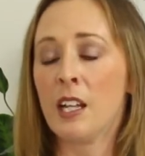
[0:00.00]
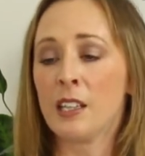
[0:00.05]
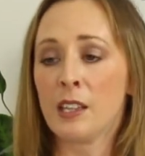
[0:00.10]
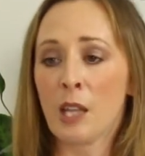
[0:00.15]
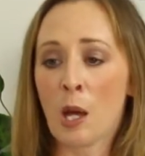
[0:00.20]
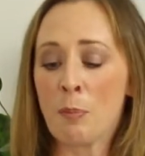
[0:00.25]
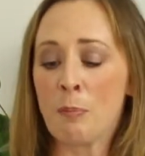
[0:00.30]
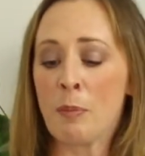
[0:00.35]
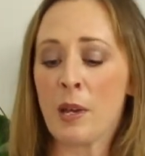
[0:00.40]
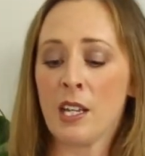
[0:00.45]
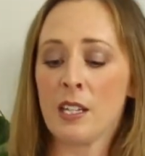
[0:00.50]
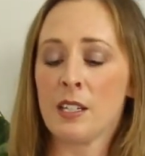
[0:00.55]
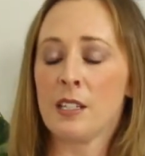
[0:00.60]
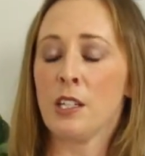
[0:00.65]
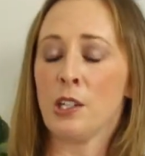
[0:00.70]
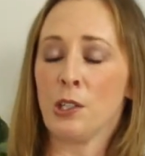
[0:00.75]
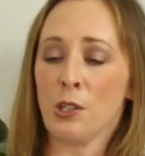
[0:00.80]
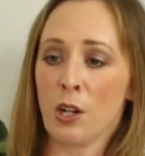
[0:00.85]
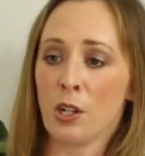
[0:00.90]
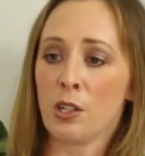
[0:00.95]
Like that base,
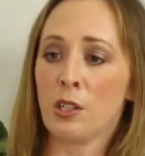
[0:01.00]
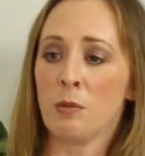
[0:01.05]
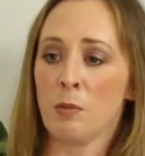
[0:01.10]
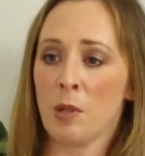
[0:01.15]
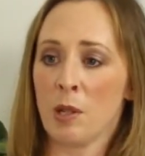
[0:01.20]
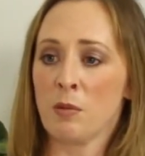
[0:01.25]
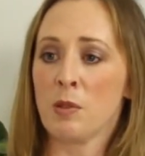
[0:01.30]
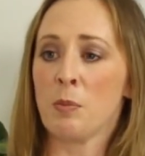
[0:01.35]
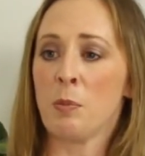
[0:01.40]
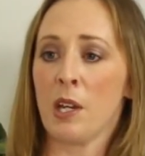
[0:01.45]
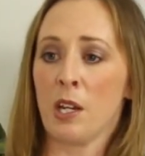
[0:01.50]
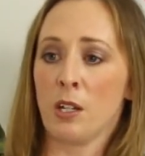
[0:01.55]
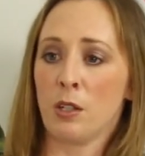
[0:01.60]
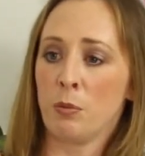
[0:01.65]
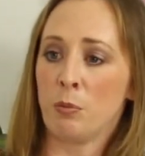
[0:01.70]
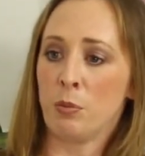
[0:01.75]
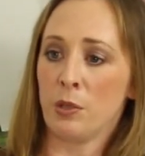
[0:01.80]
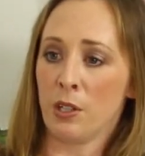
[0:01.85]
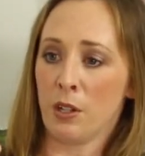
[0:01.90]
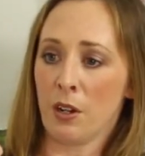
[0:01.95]
you're not going to be able to pick it
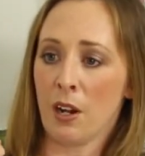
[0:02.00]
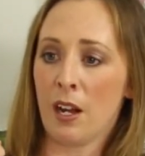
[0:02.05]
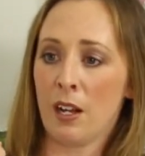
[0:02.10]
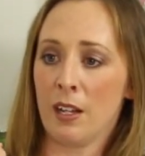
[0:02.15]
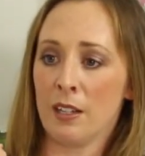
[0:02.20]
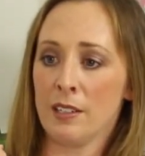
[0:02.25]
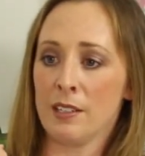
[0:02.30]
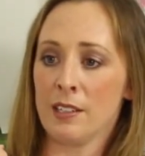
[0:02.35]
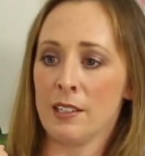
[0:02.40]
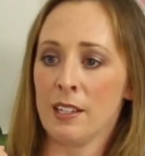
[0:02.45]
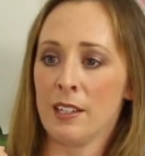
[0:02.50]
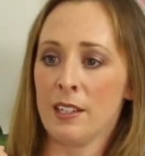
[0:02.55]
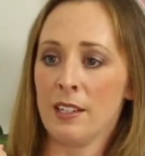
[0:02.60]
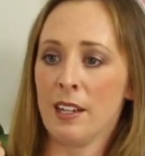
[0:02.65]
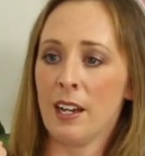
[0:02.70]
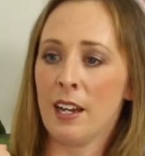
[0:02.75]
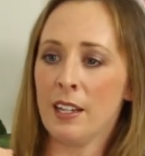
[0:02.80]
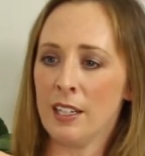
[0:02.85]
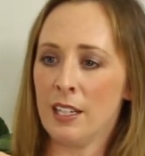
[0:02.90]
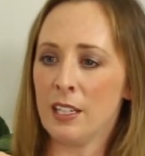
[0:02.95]
up with your hand
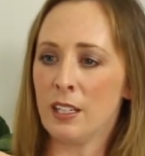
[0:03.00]
and